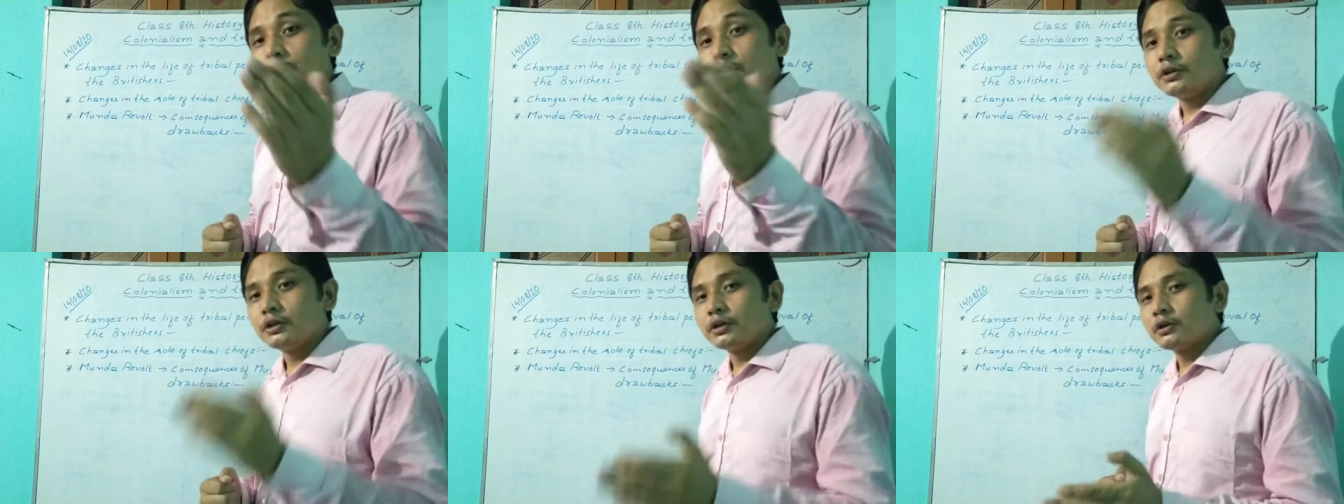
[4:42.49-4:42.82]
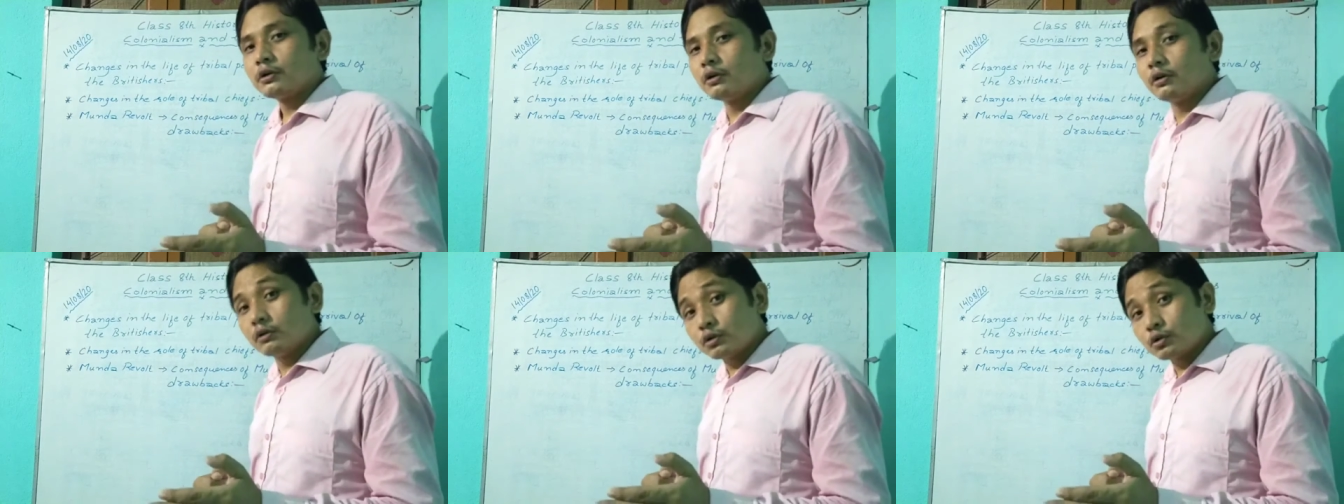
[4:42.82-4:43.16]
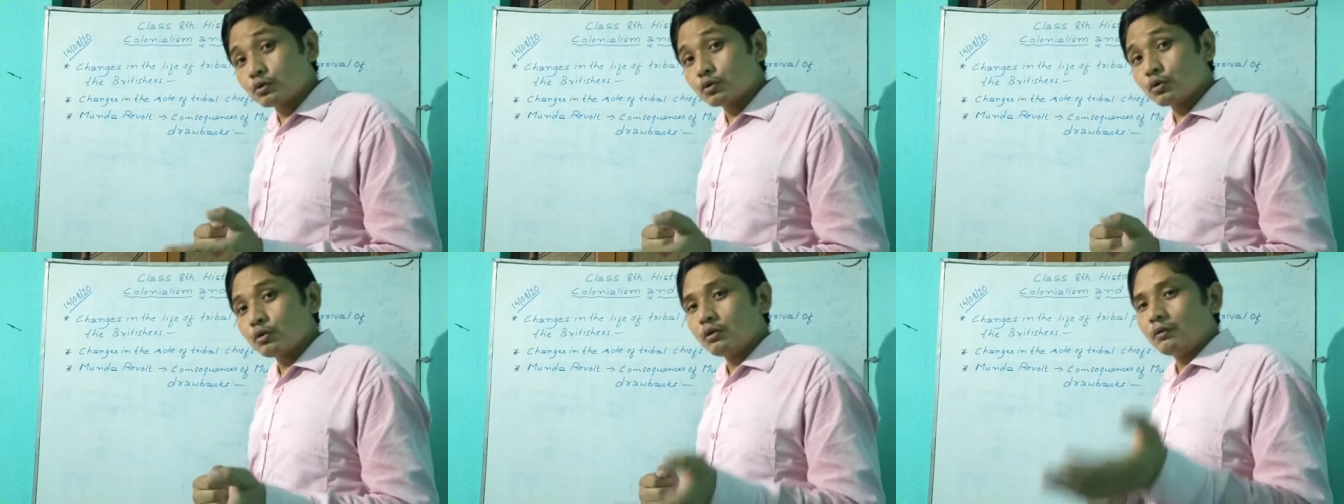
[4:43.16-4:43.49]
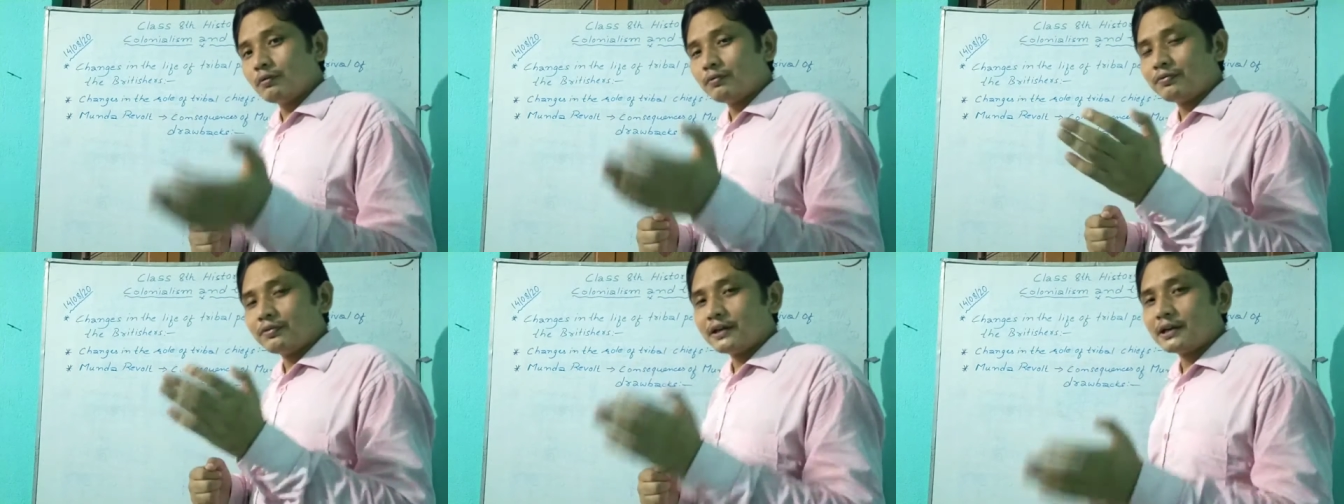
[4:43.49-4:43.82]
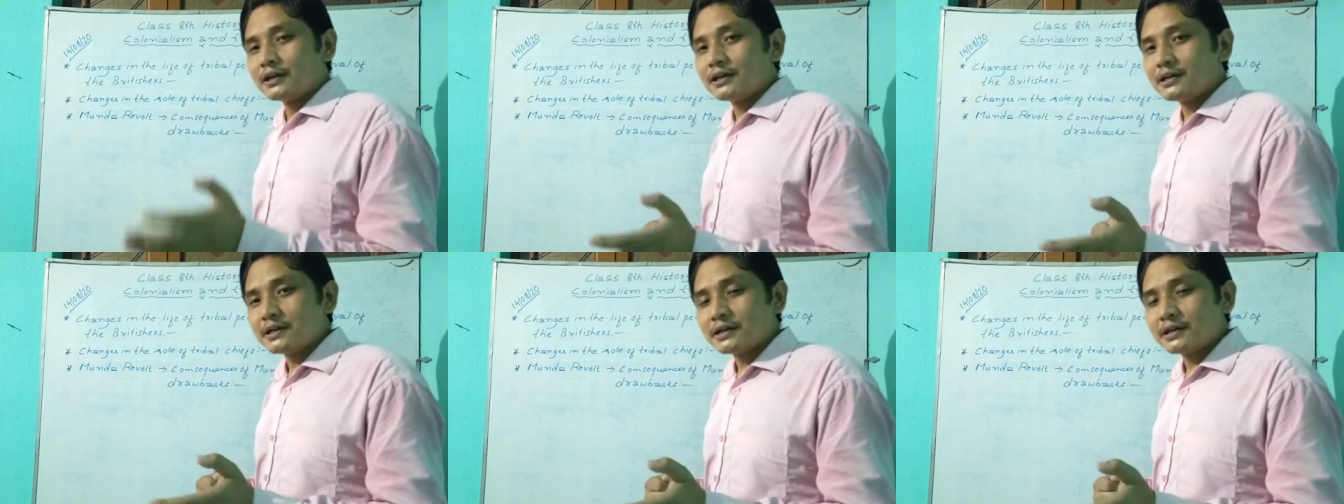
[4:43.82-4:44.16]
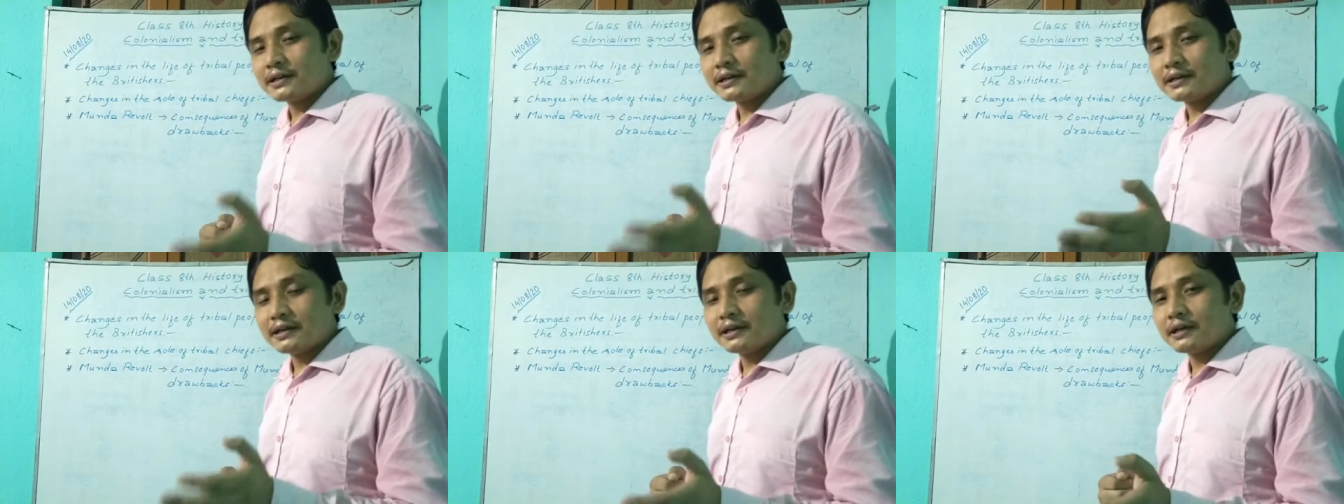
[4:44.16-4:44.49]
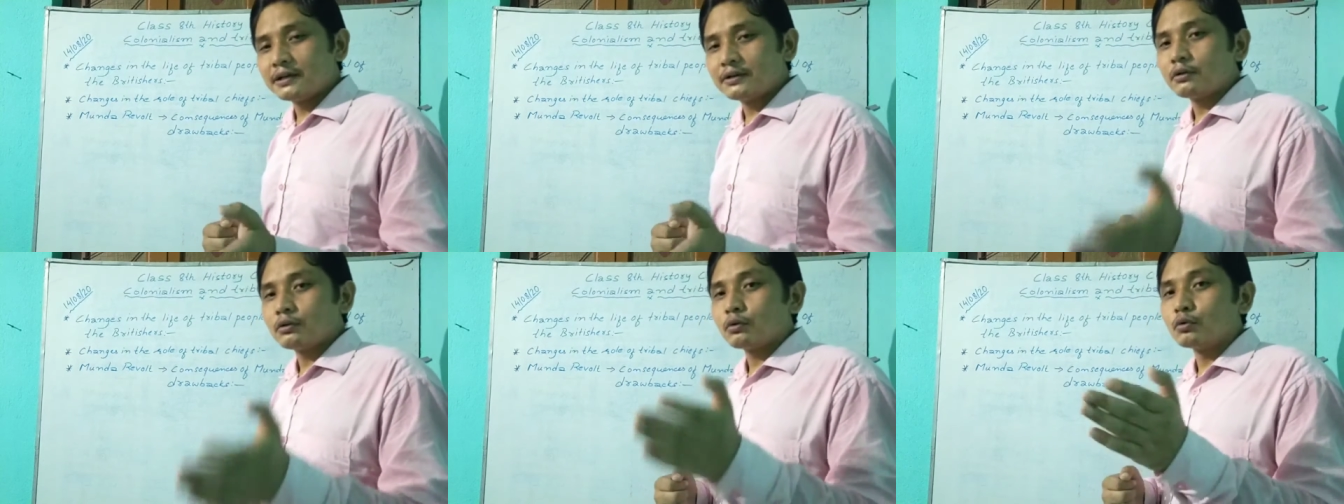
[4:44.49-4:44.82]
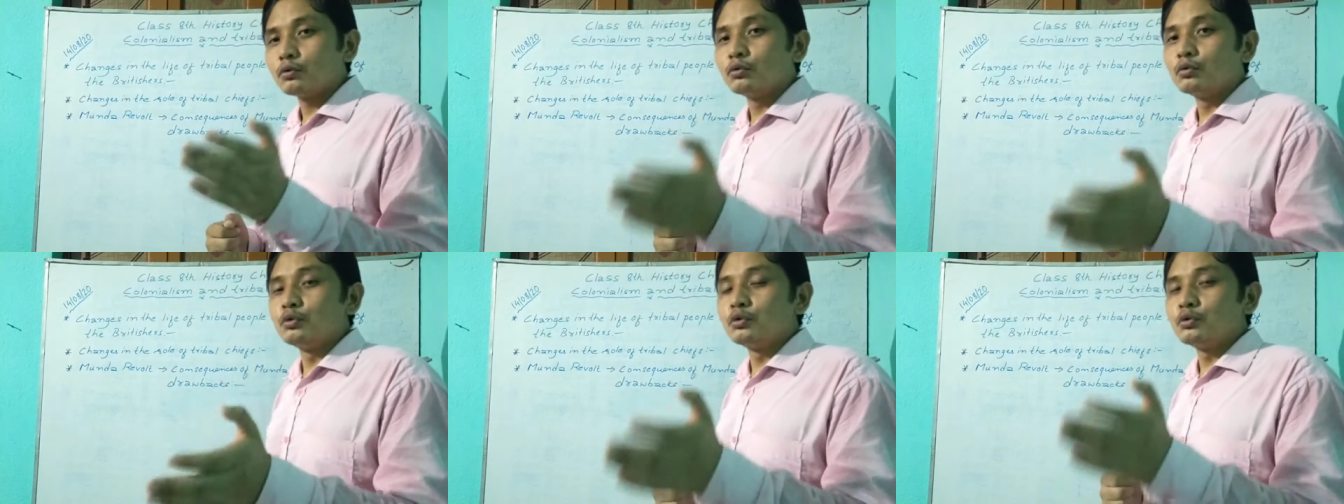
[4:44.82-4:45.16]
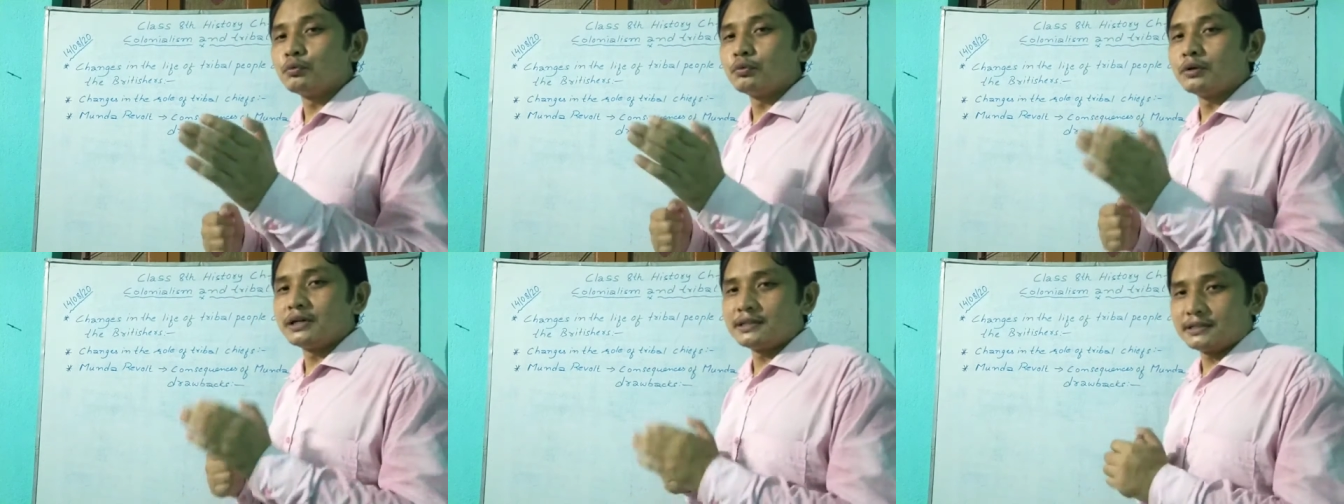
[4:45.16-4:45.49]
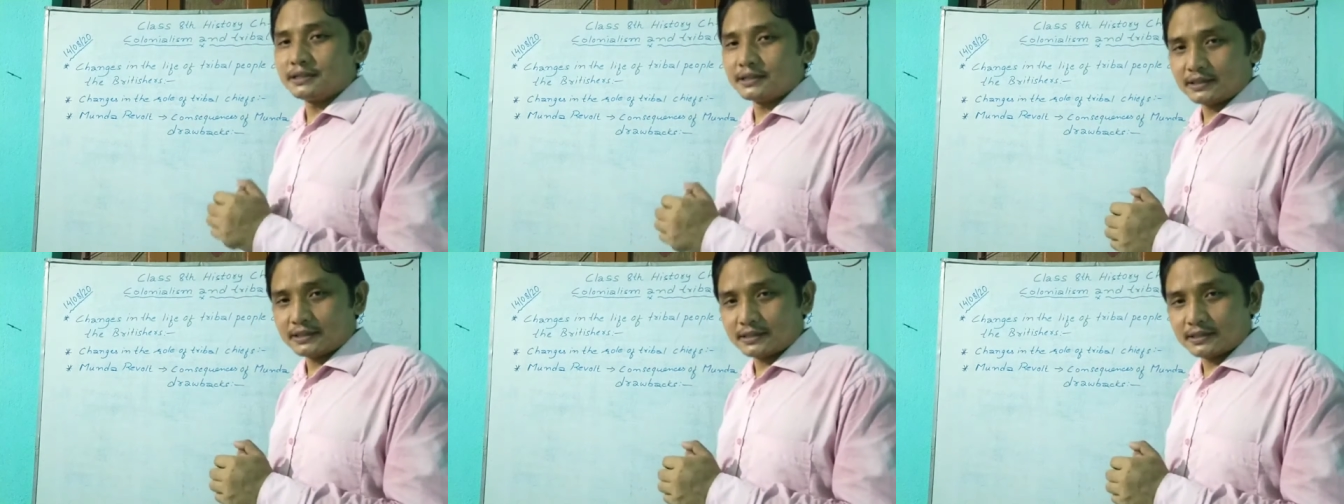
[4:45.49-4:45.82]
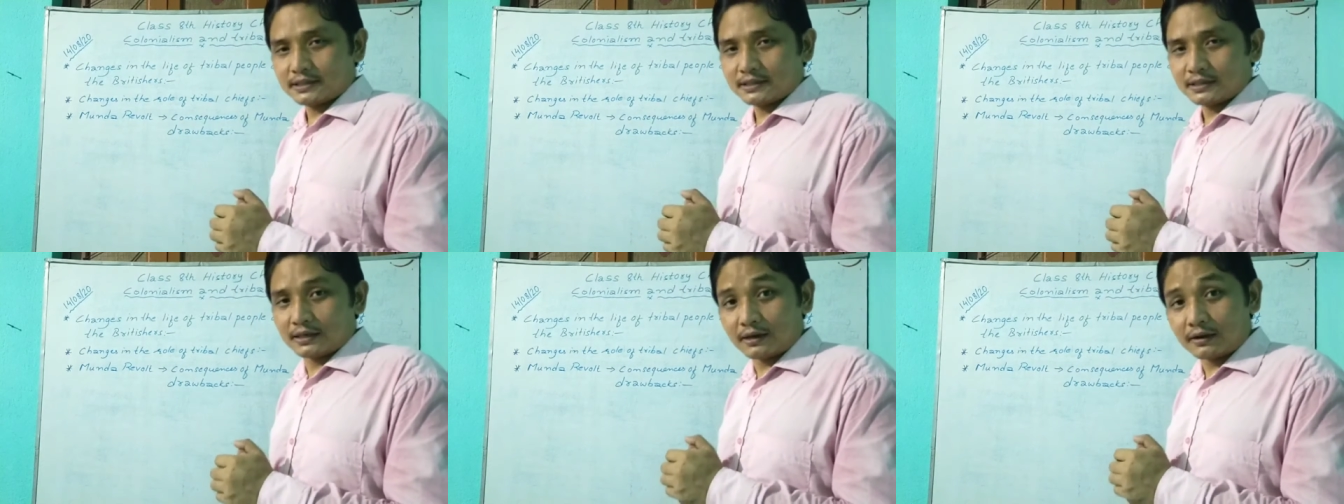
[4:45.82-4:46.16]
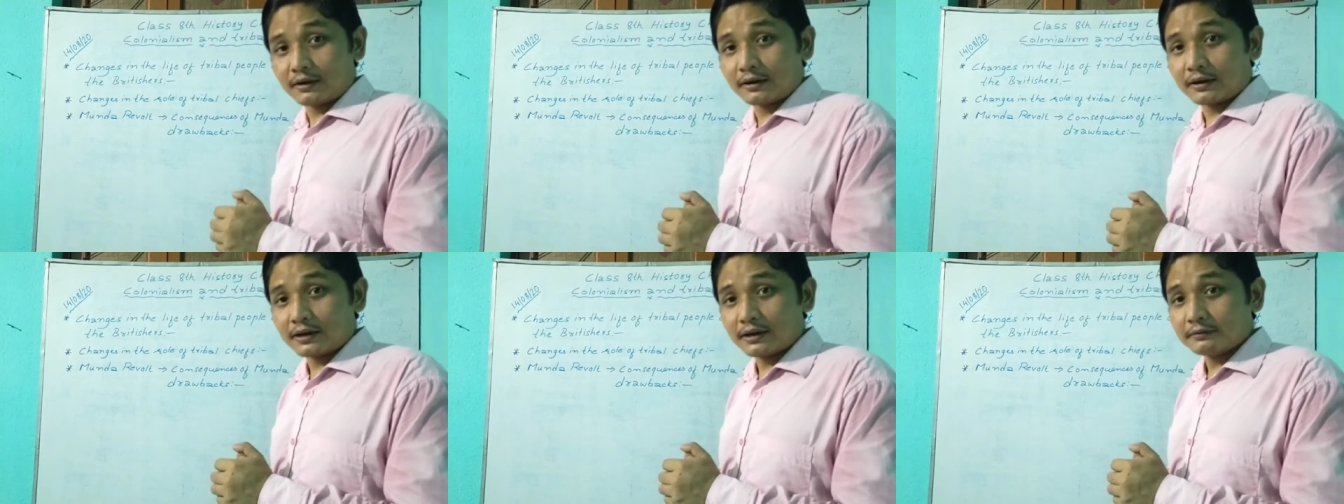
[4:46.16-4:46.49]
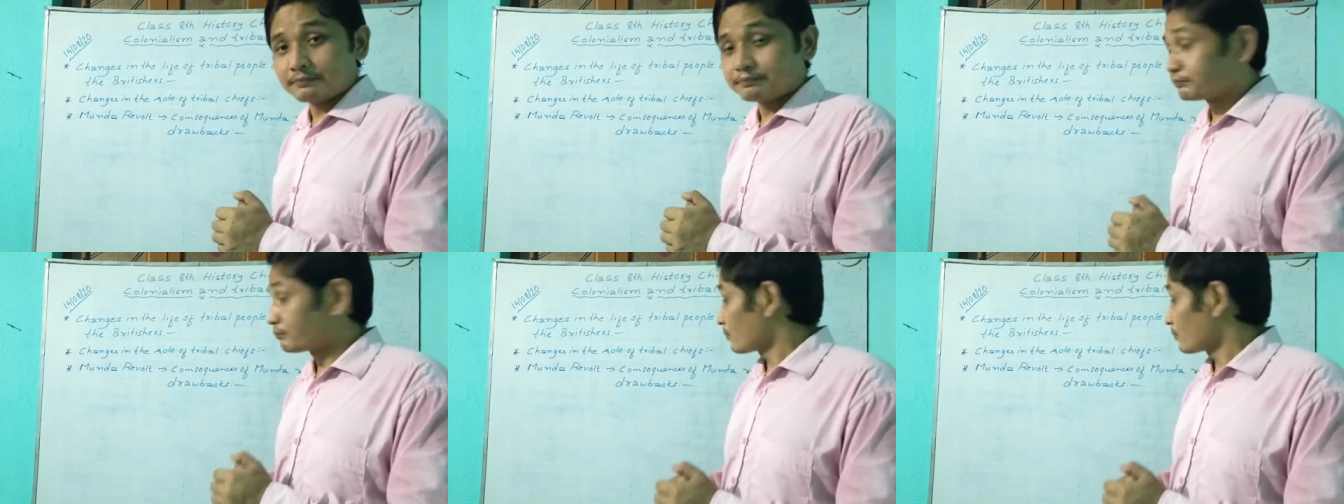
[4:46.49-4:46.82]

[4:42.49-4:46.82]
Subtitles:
There also they didn't get good wages. Okay,